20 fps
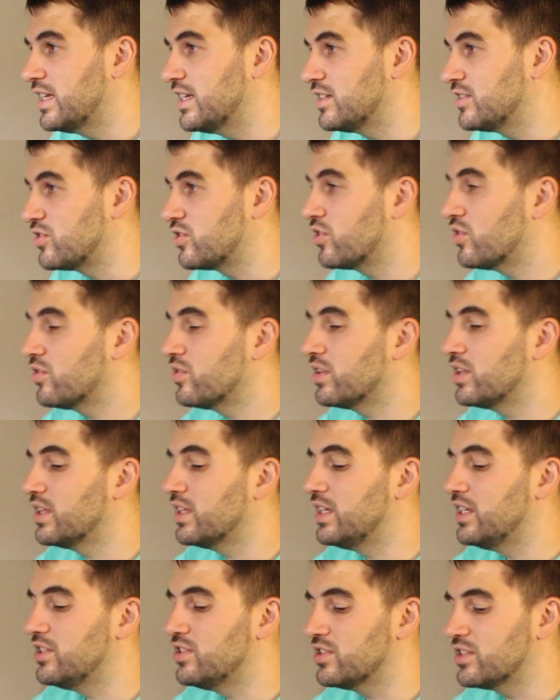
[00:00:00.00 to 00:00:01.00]
it's
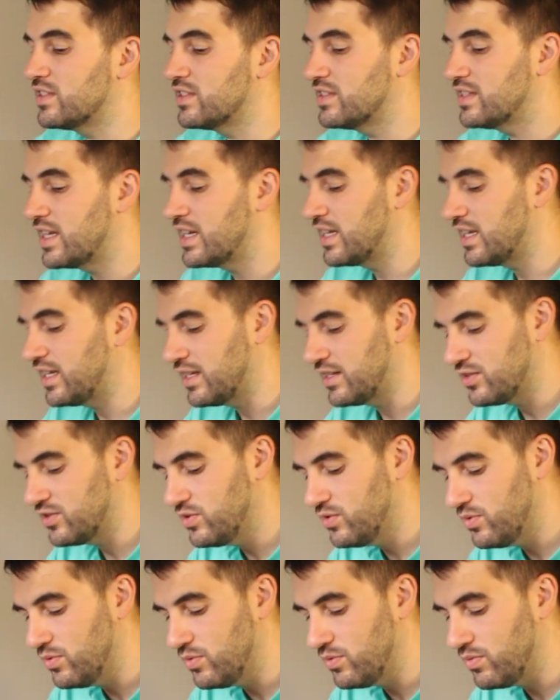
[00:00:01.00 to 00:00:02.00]
currently just setting it
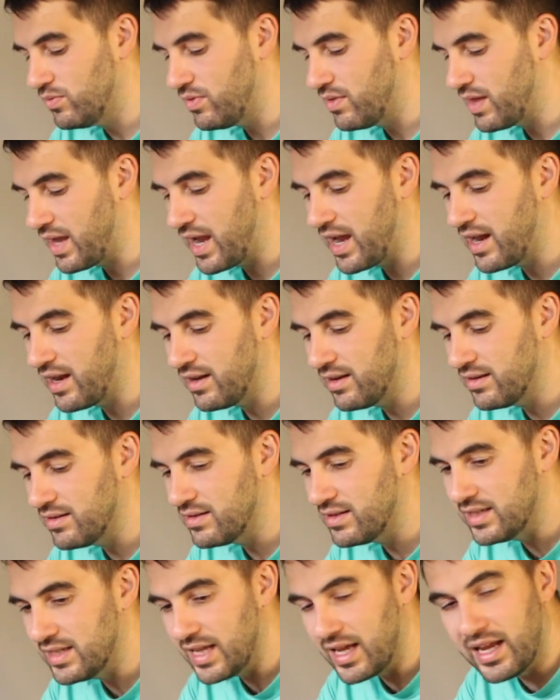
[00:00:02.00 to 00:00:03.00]
to that
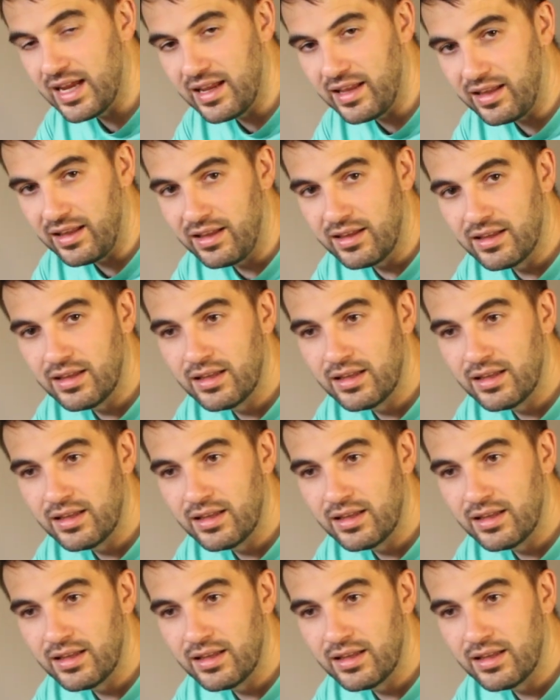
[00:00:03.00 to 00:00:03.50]
day